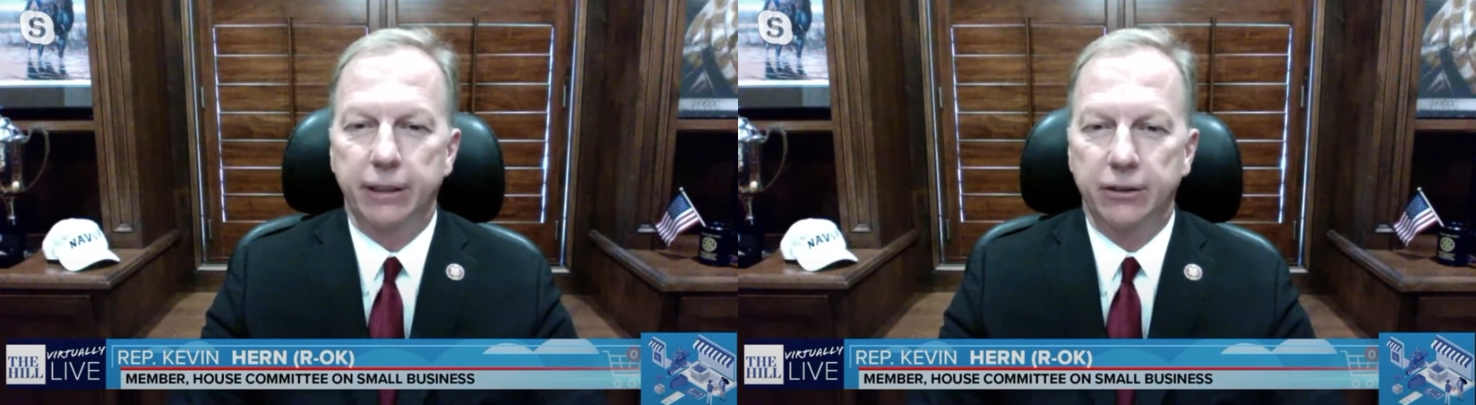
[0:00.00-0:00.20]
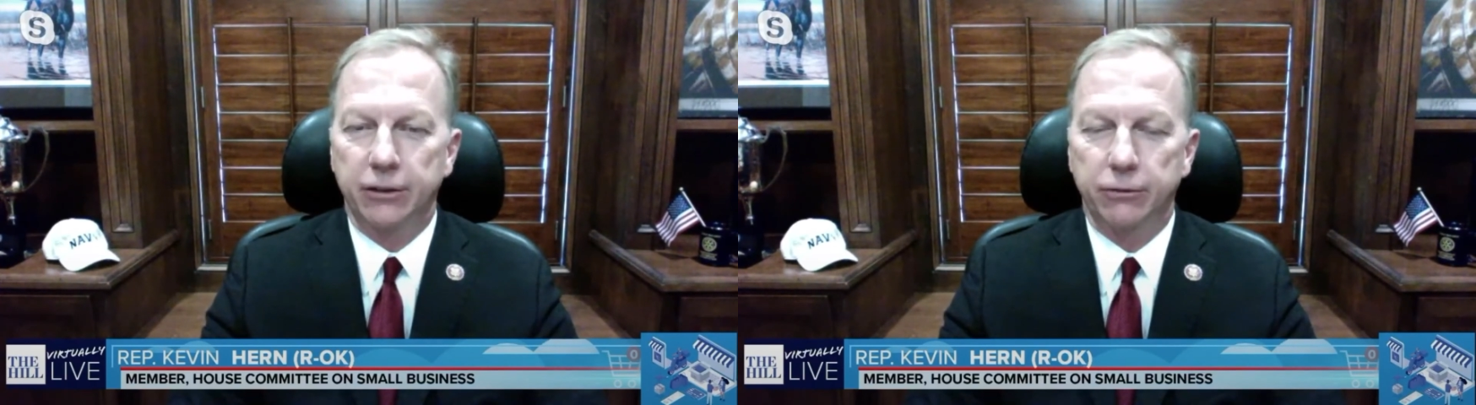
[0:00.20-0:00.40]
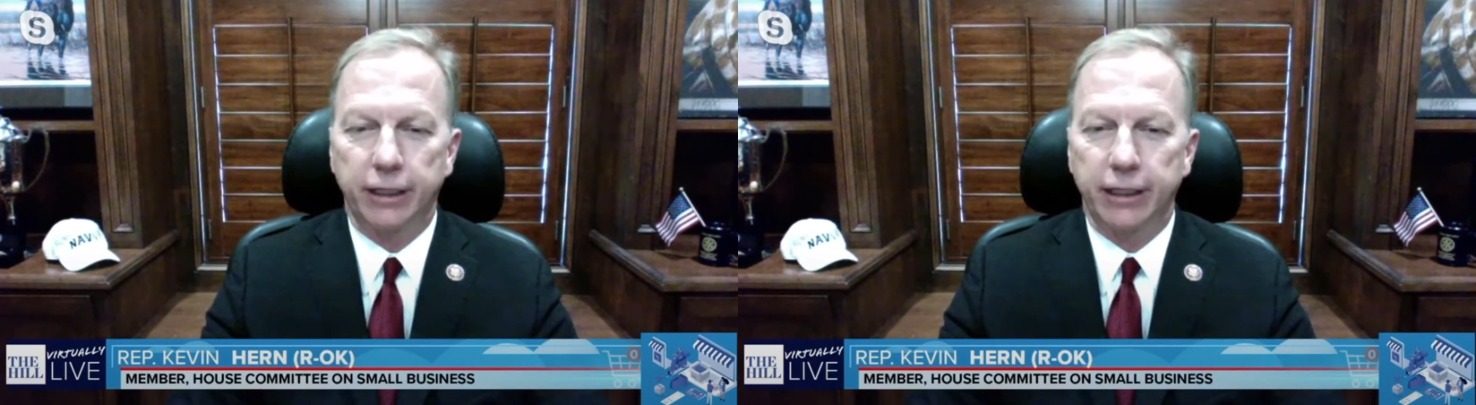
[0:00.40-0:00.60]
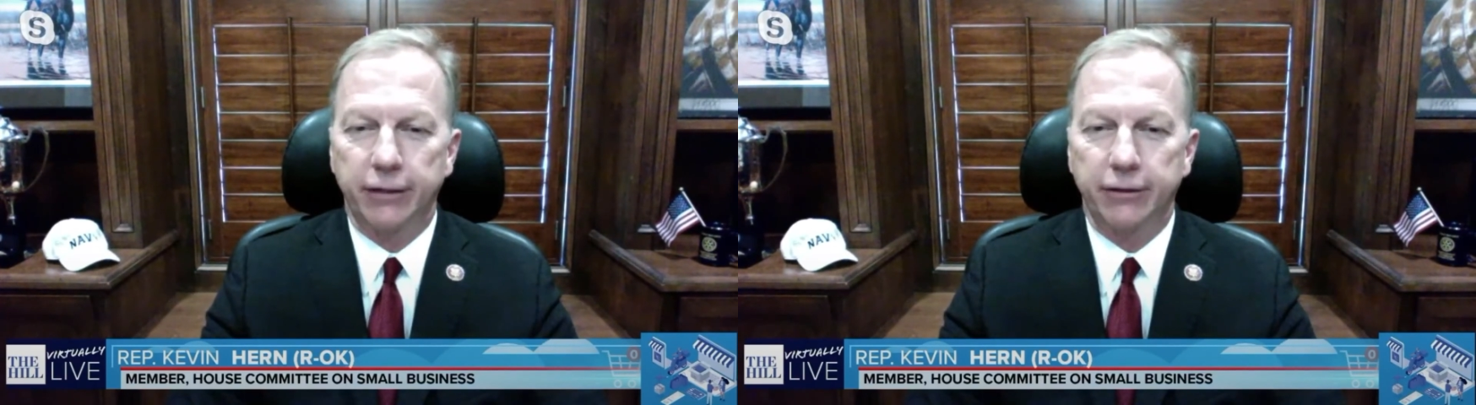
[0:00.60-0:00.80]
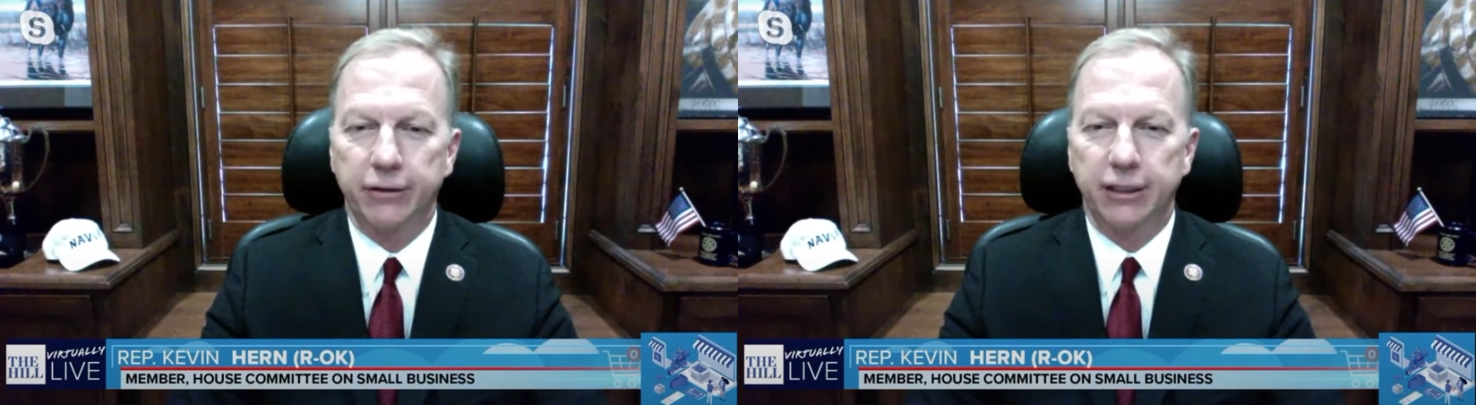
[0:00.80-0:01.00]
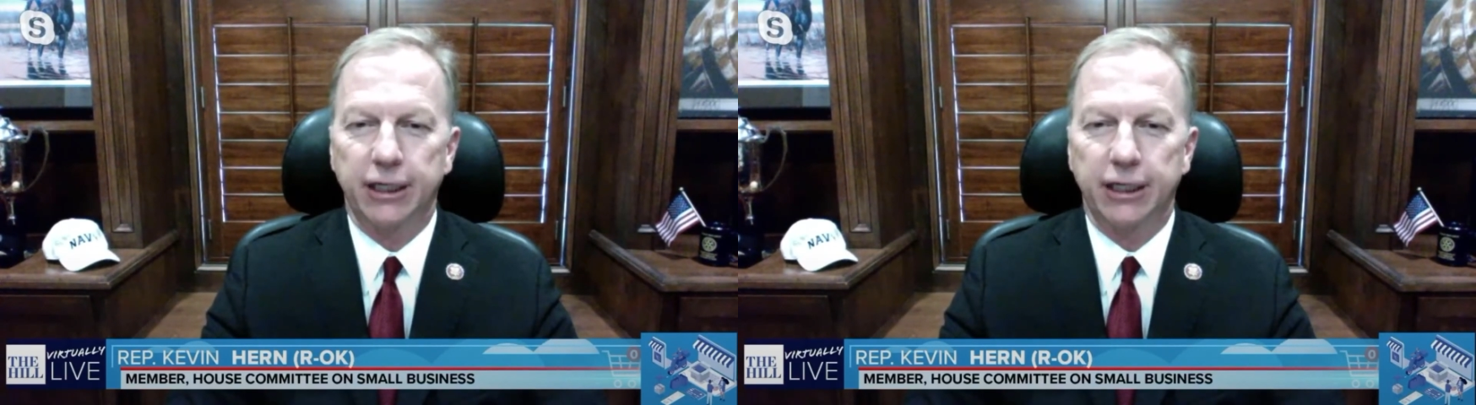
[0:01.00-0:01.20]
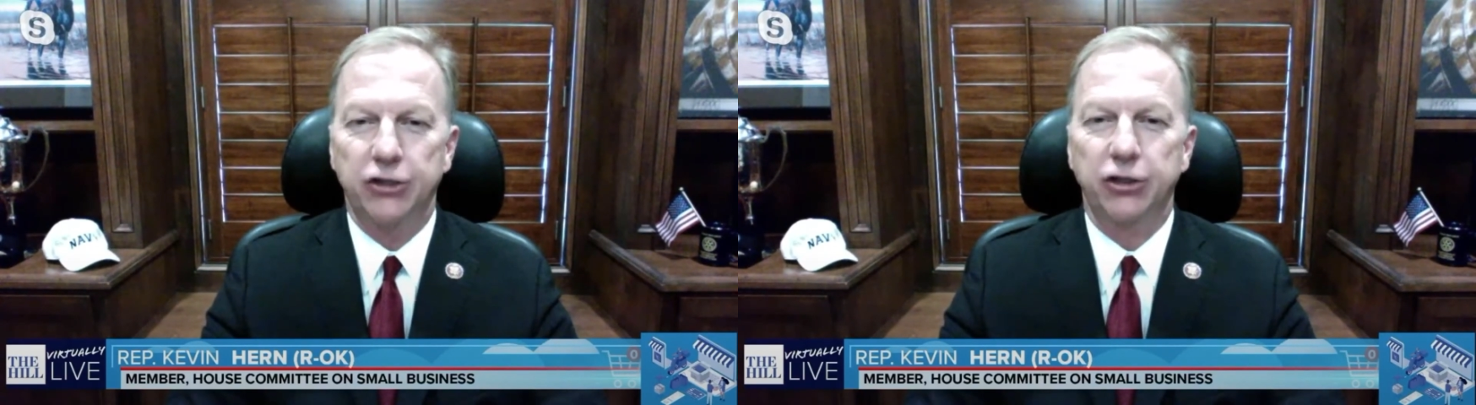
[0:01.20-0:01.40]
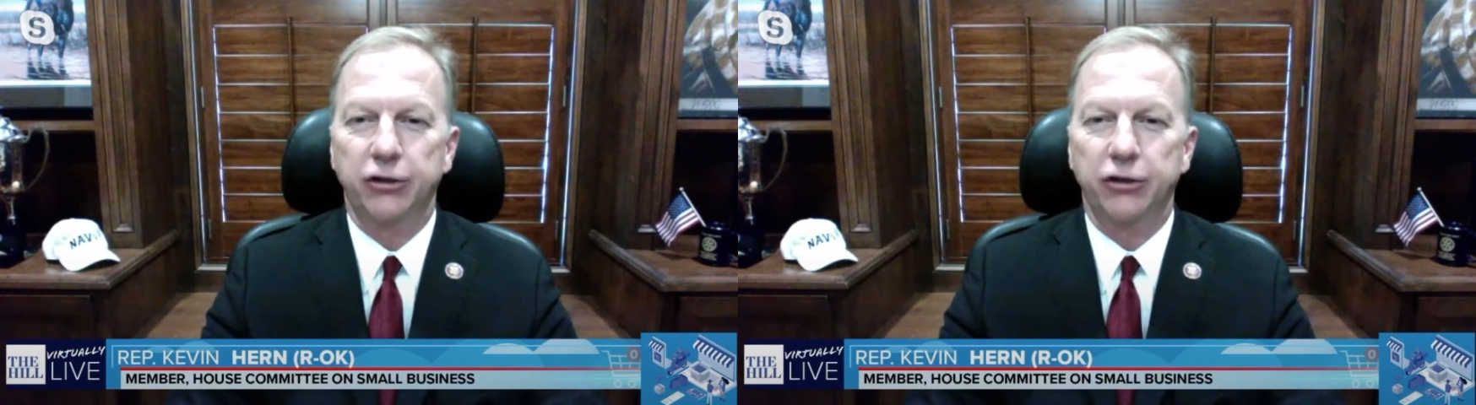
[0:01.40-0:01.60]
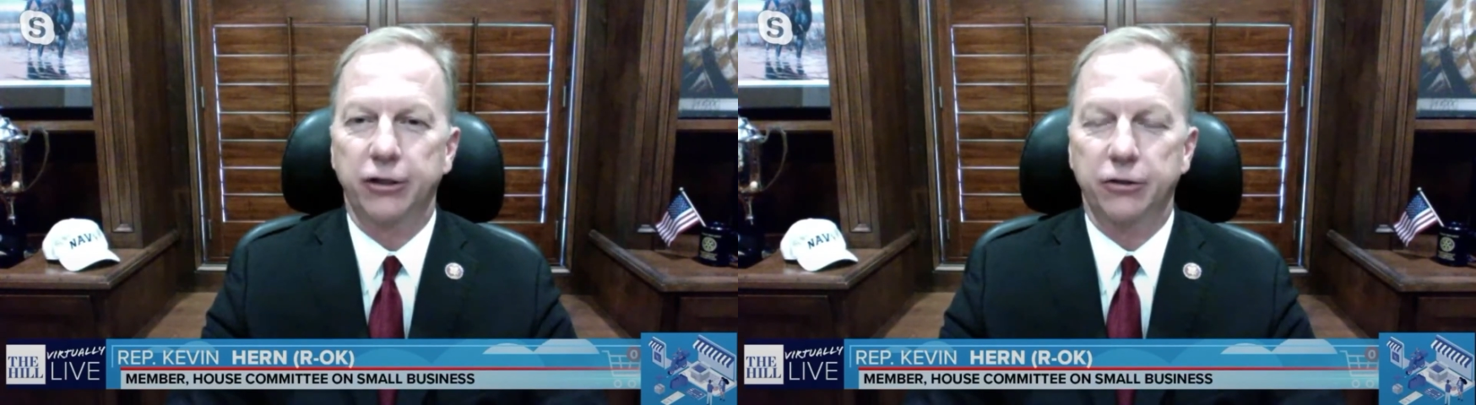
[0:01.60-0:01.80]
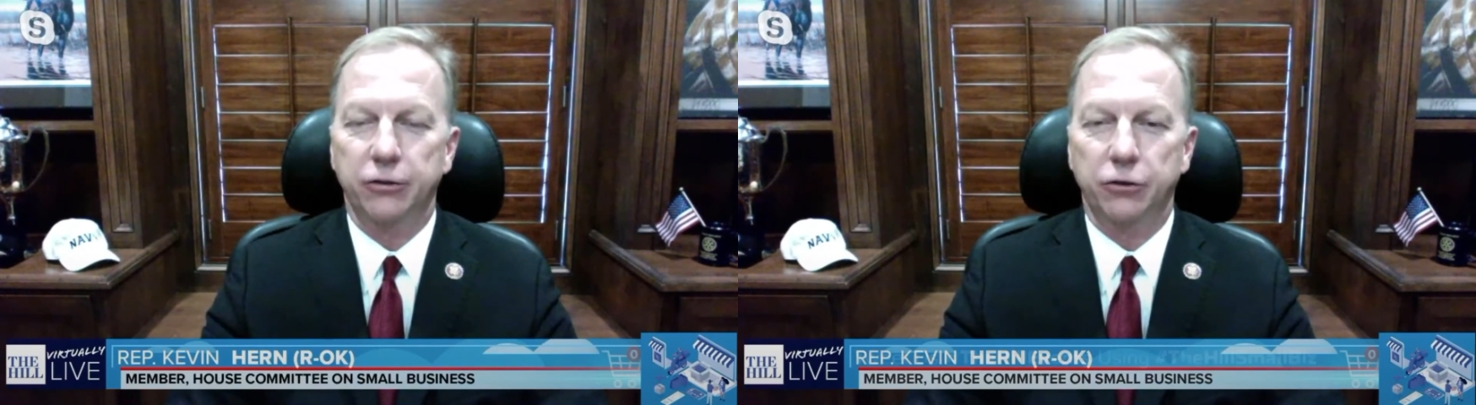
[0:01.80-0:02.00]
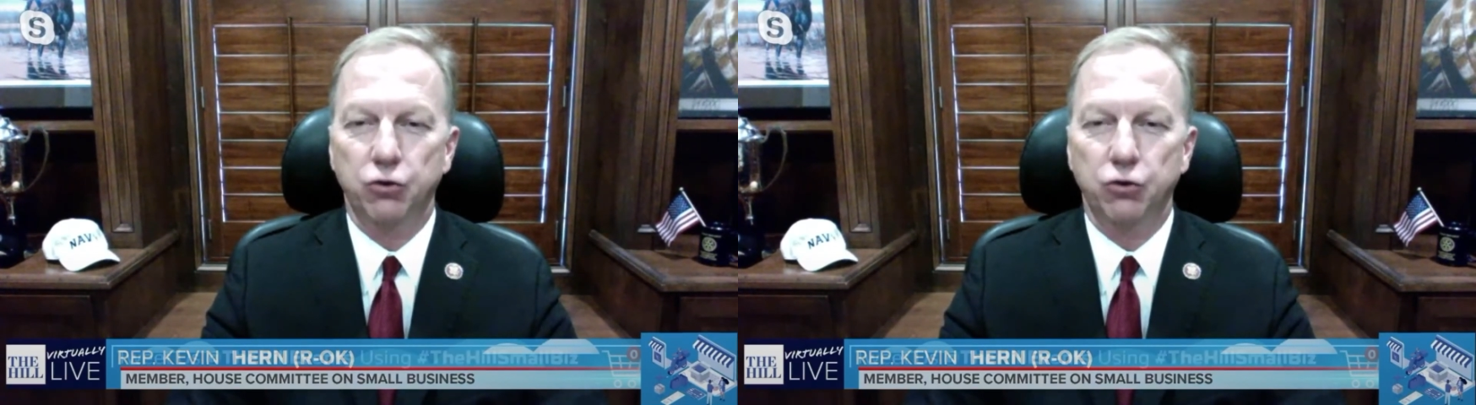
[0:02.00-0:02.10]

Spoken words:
It's just right now it's an election year and it's